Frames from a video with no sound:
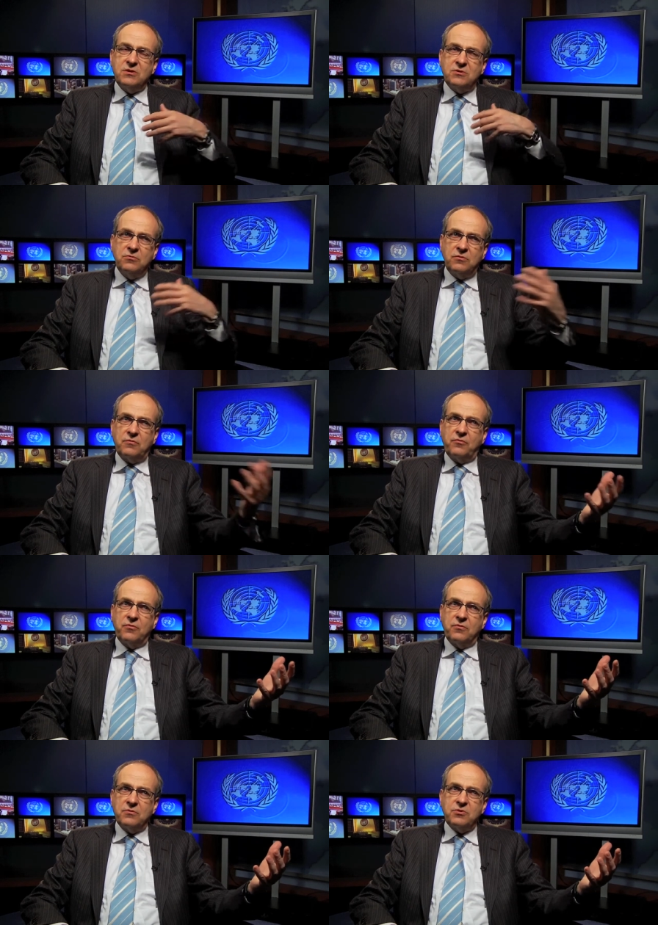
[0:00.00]
it's good
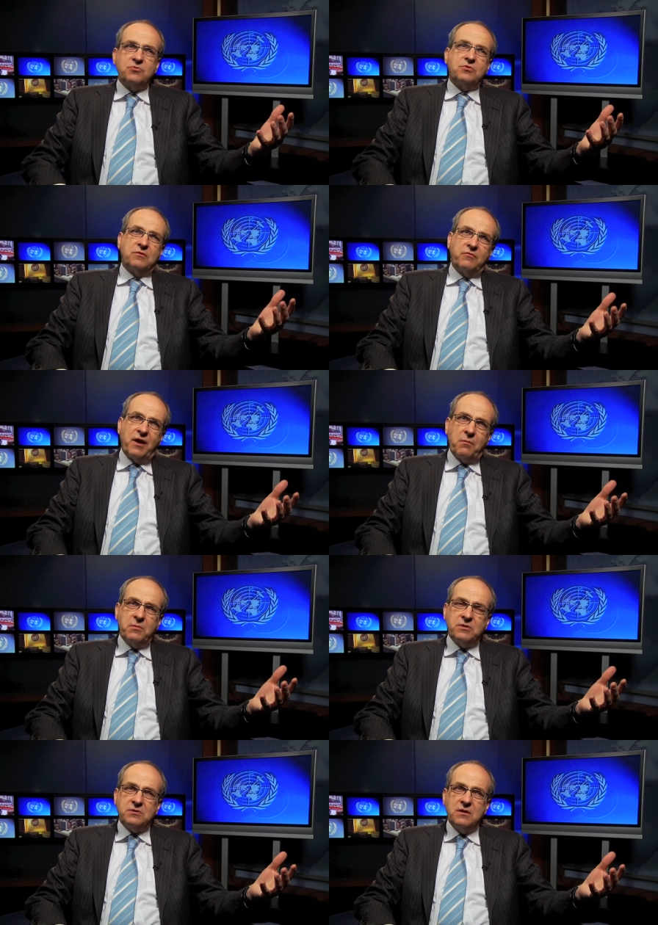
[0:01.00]
for social
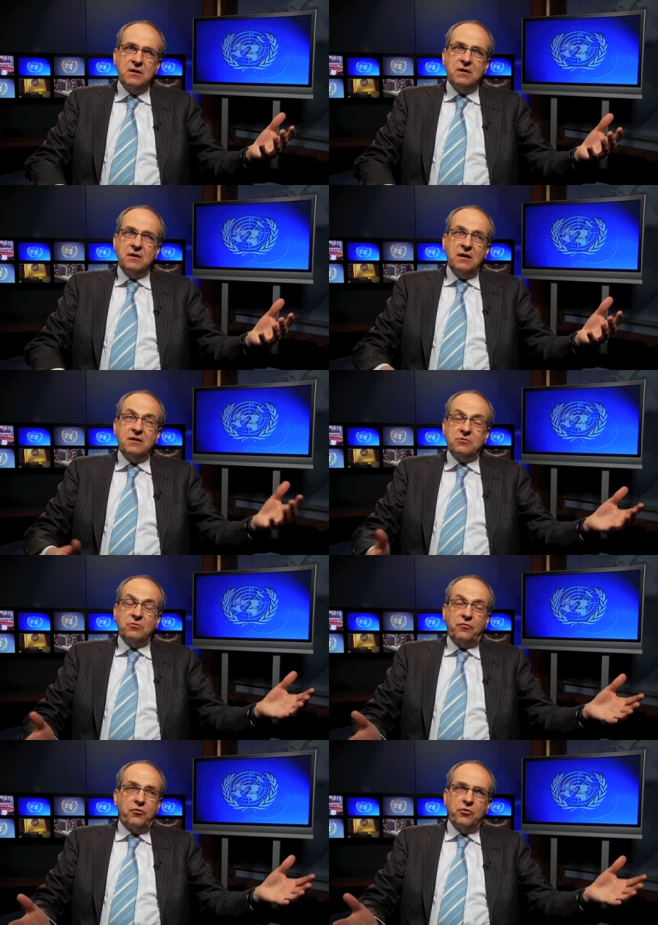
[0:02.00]
development, it's
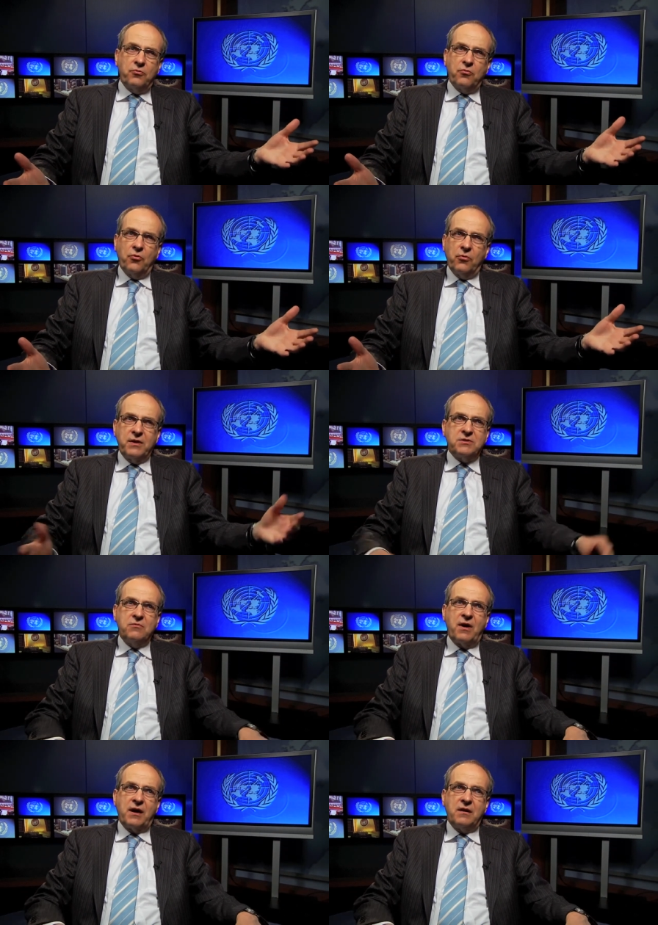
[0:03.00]
good for your role as
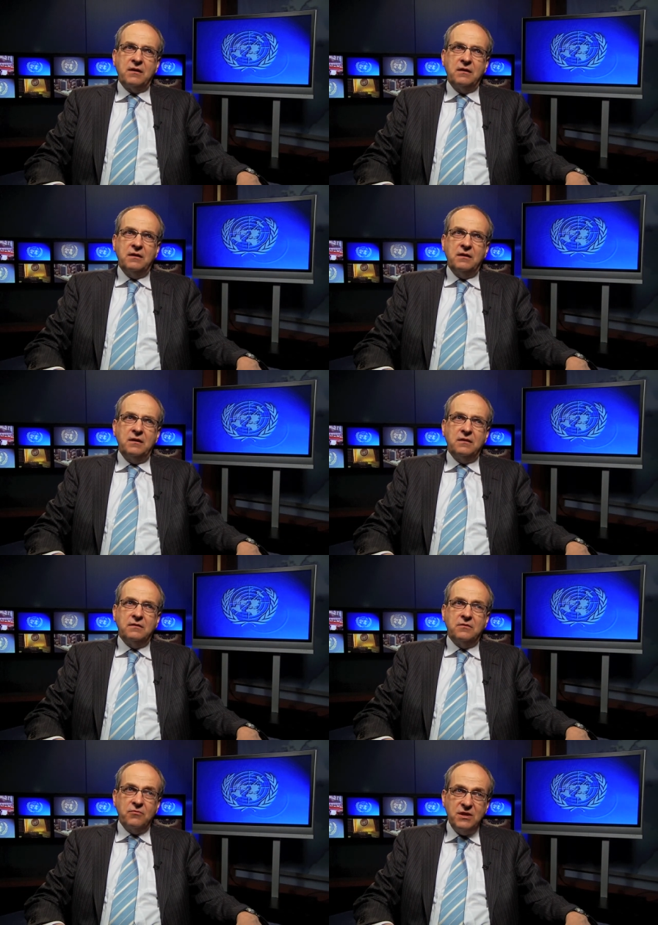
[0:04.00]
Iraq
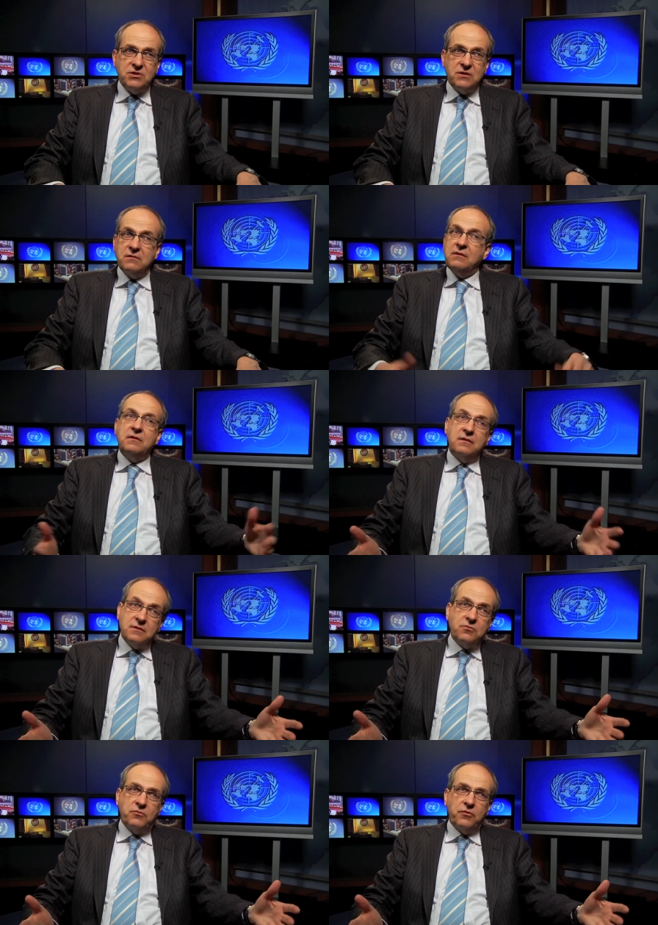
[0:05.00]
in the region,
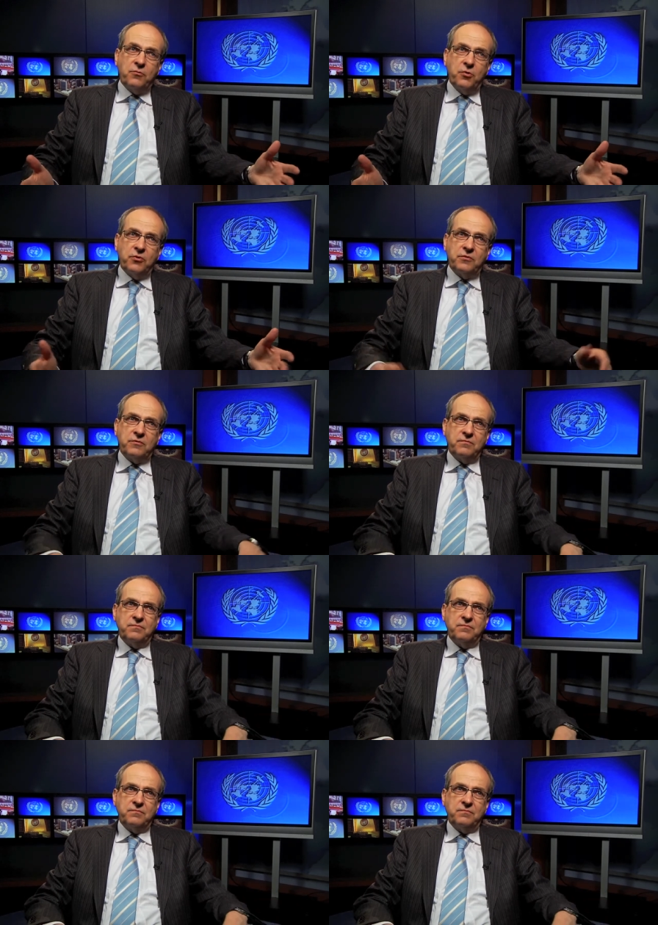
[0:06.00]
it's good for the world.